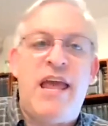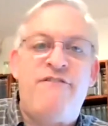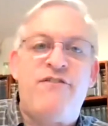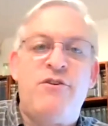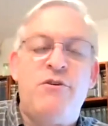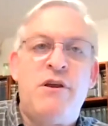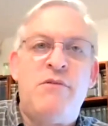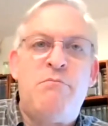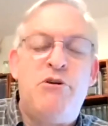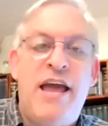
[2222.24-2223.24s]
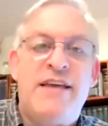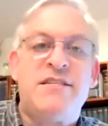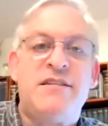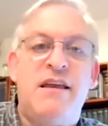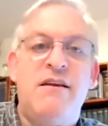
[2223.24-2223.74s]
just after
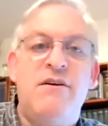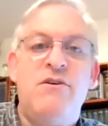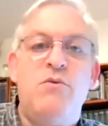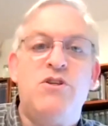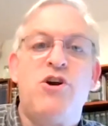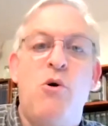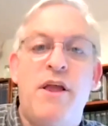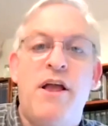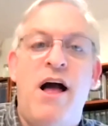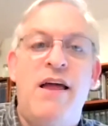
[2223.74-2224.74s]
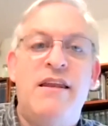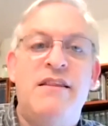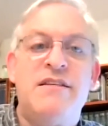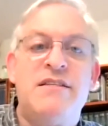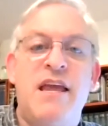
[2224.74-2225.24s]
blasting what's going on
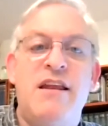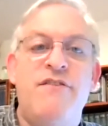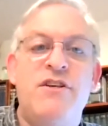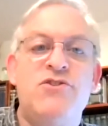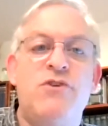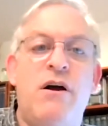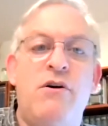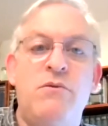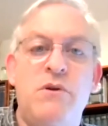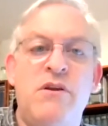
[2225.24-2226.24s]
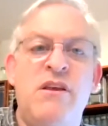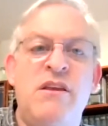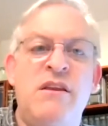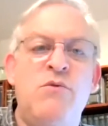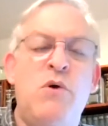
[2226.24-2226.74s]
in the state of Israel
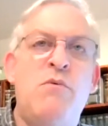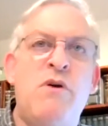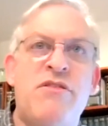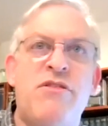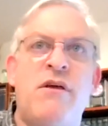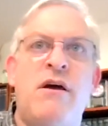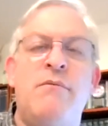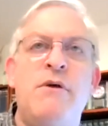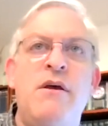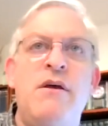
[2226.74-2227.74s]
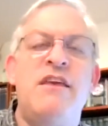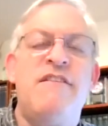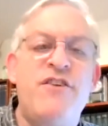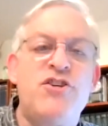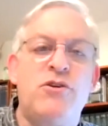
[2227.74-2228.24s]
in, in, with uh,
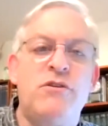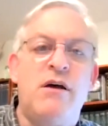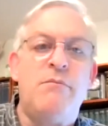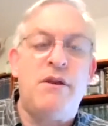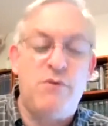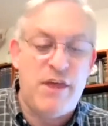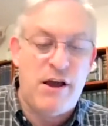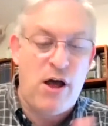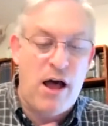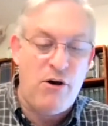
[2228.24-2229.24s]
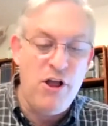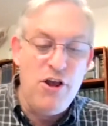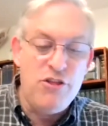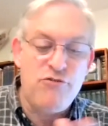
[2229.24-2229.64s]
the officialdom and with Al?